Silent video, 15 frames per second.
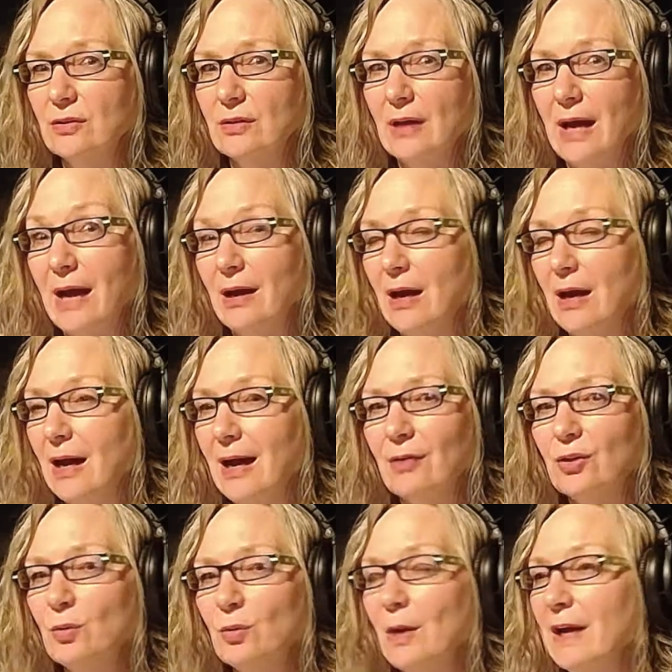how
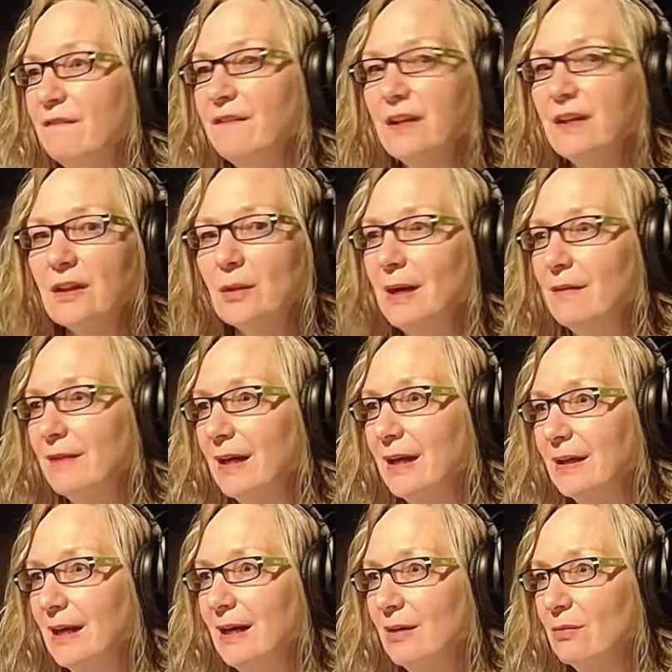do I feel about that
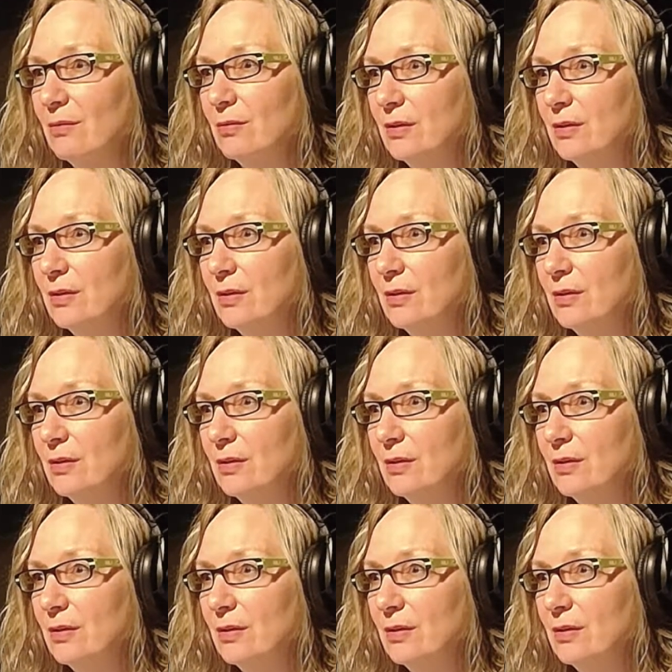now?